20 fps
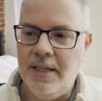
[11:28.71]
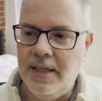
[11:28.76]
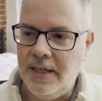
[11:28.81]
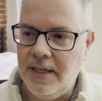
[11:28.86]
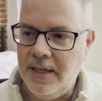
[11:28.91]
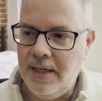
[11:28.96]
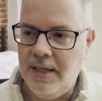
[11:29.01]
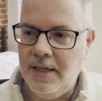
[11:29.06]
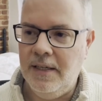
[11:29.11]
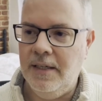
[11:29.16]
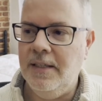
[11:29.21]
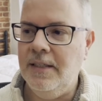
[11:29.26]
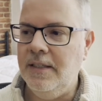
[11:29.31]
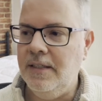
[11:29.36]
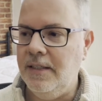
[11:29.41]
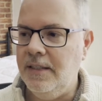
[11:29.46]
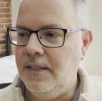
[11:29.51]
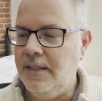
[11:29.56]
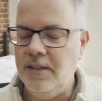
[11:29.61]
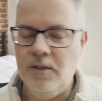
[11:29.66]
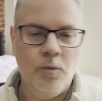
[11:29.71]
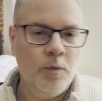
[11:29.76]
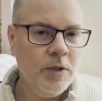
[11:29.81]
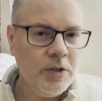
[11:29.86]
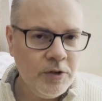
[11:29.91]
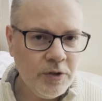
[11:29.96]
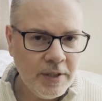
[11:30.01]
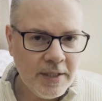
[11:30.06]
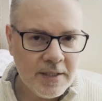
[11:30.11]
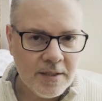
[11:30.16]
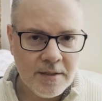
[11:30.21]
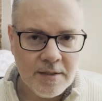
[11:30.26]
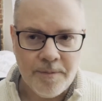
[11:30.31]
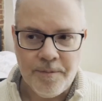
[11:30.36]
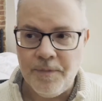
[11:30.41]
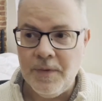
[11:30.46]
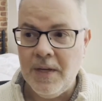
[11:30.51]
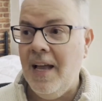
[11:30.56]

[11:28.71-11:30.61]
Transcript: uh, in the wilderness,